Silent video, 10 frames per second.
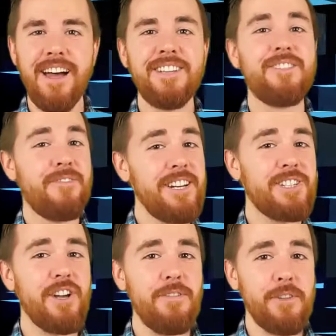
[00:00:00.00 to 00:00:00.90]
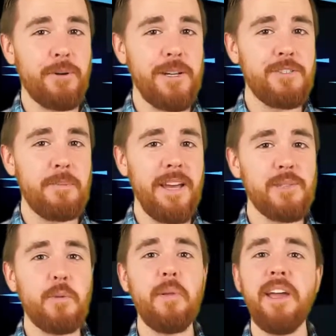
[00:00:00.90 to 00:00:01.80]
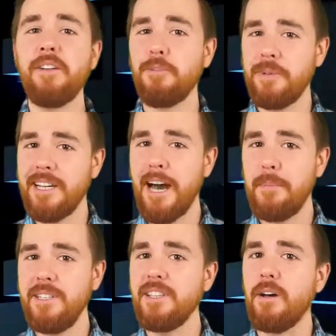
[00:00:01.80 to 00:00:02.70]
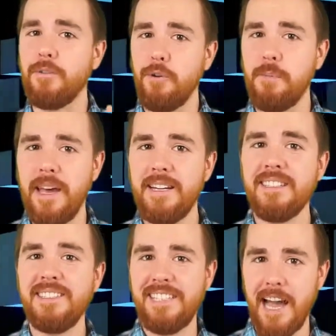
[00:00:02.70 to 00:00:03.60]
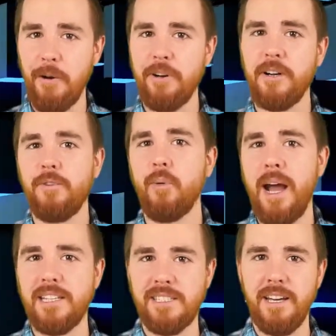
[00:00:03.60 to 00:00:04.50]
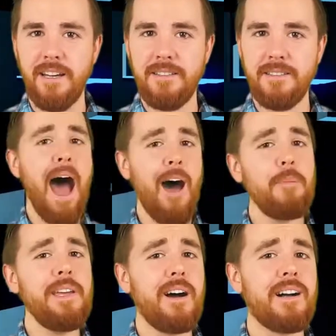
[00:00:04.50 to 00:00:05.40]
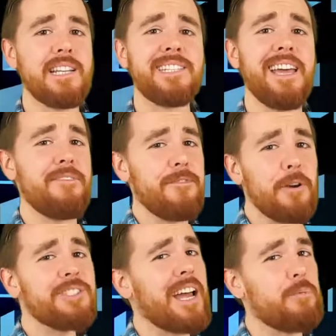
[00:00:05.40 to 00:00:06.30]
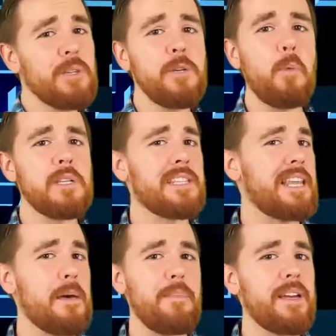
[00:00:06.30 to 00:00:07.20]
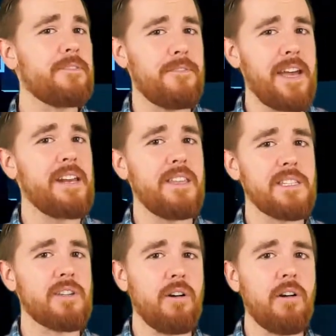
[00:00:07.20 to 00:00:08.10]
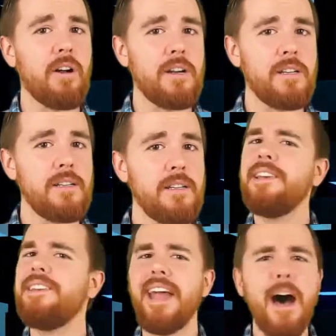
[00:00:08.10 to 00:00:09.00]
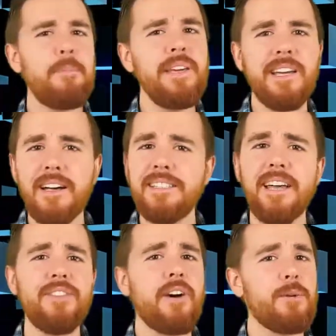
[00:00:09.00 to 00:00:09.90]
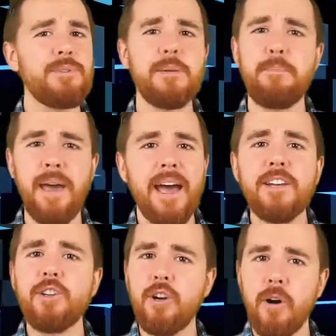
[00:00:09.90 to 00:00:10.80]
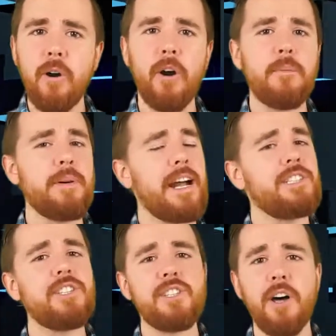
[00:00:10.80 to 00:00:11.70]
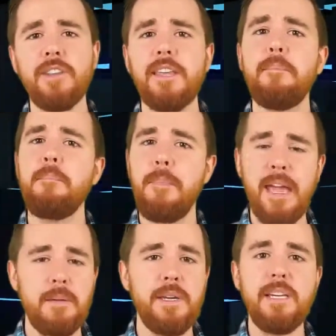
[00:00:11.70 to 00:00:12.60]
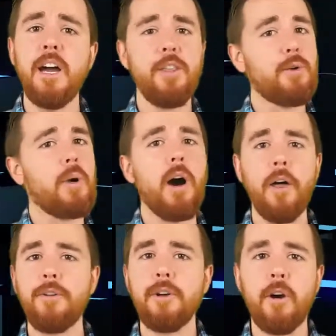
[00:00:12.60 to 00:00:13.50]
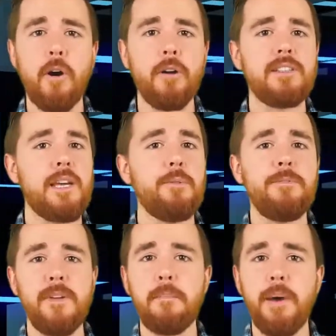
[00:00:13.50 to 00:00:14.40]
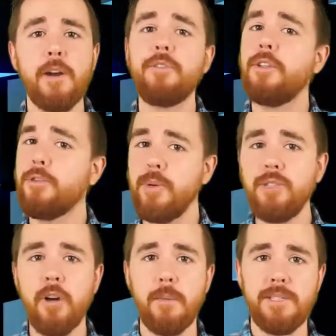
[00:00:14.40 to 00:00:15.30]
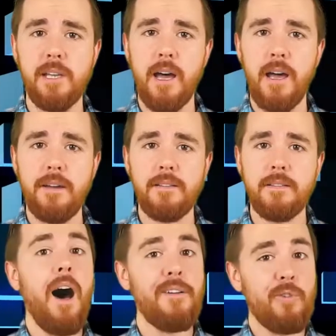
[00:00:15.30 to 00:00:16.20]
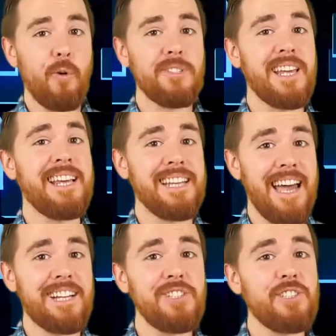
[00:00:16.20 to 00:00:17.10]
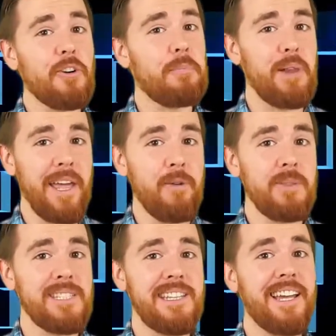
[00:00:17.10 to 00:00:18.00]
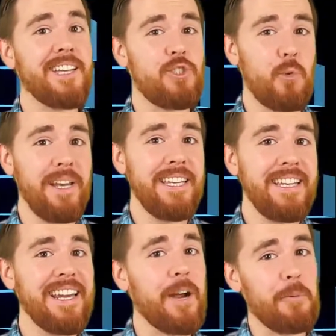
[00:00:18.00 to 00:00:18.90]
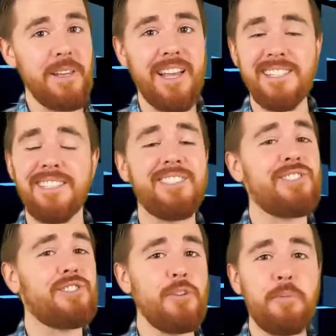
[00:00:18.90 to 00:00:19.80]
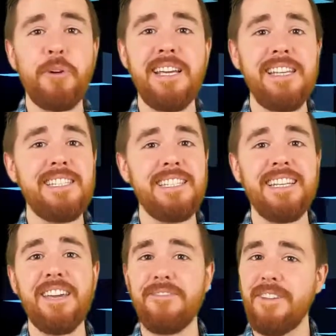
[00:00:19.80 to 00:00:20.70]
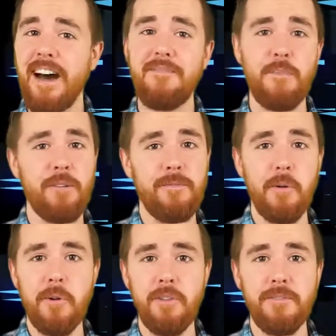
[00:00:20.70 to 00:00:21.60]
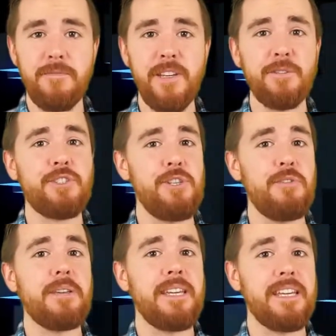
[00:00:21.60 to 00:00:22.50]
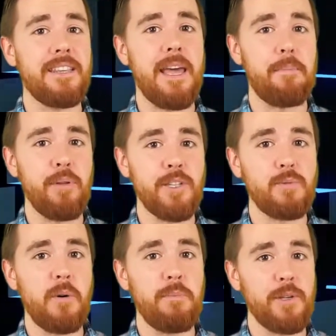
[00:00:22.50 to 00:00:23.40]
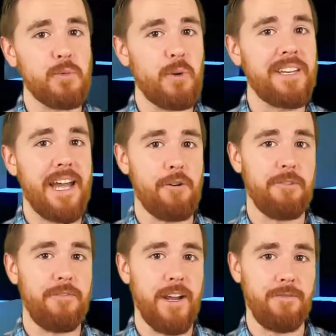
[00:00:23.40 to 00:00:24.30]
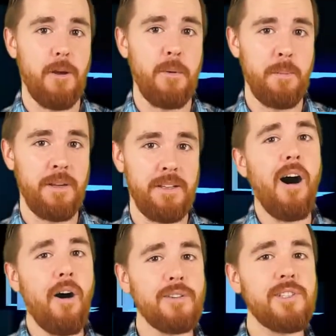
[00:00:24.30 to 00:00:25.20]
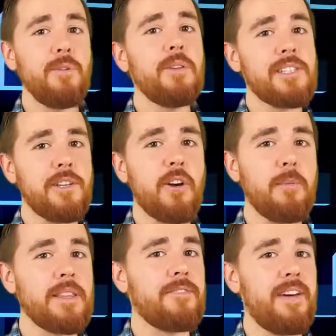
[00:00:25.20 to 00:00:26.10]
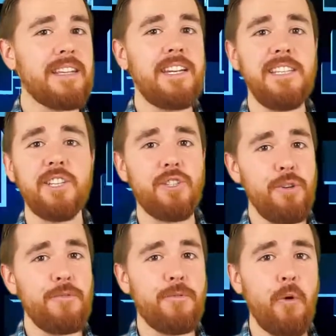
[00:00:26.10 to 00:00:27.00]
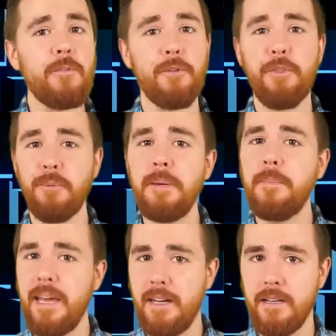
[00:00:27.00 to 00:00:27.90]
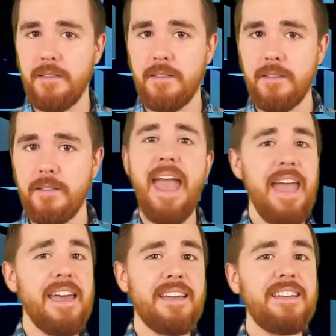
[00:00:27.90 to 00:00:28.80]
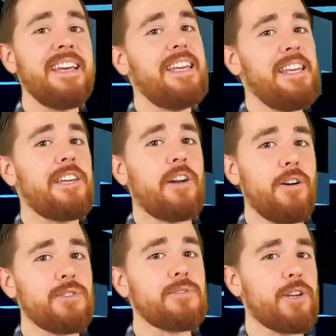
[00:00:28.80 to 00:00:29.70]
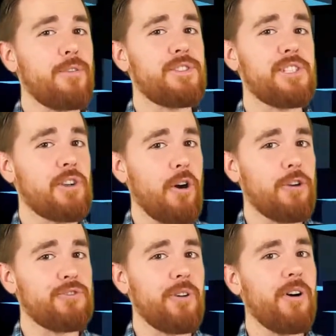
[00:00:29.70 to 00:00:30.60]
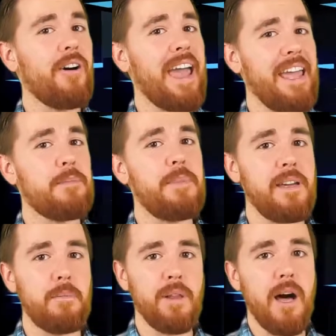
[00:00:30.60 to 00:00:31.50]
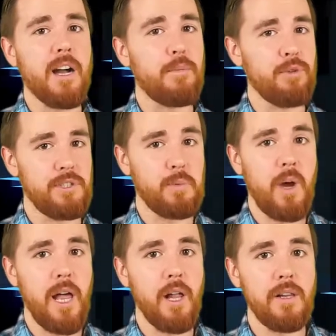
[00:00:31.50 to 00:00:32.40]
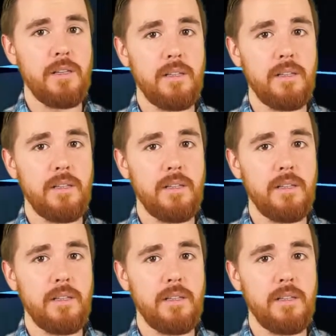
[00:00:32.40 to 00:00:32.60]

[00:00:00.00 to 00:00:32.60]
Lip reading: To finish off the creature base, we're playing 3 copies of Kumena, Tyrant of Orazca. I'll be honest, at first I really wasn't that big a fan of this card. Not because I thought it was a bad card, but I just thought that maybe there were other cards that would fit better in the 3-drop slot. Of course, as I actually started playing with this deck and tweaking it, I realized it's super easy to get 5 merfolk on the field so you can get that +1/+1 counter effect from him. Also, let's talk about the fact that he's a 2/4 for 3 mana. And he can also serve as his card draw and be unblockable as well.